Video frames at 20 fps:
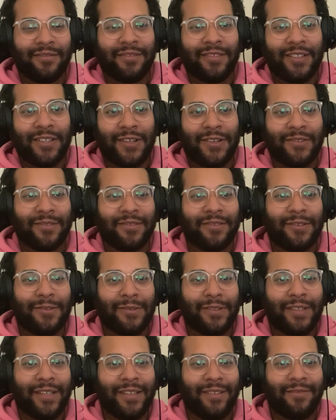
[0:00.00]
you know,
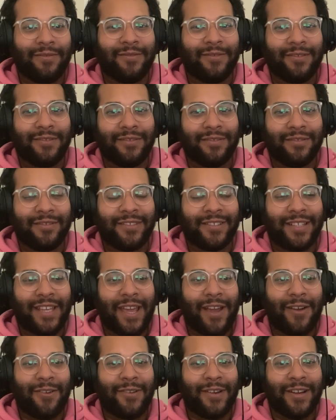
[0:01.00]
only
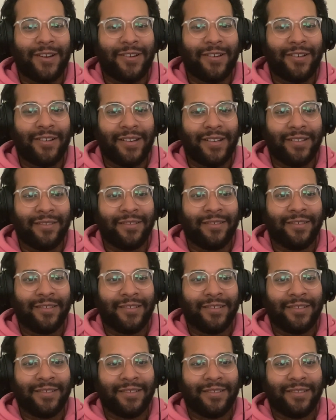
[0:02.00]
scarier and
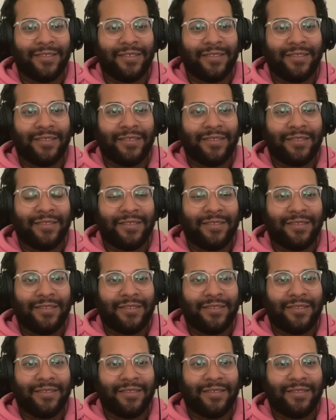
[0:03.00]
scare people, isn't it?
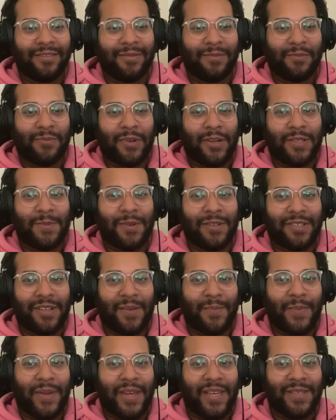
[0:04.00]
Probably smells
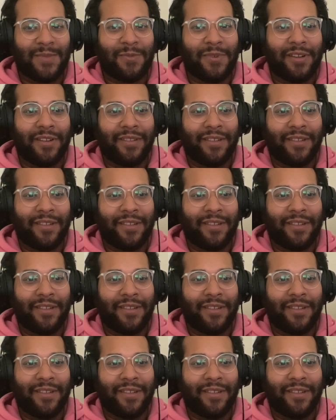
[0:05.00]
like a basement in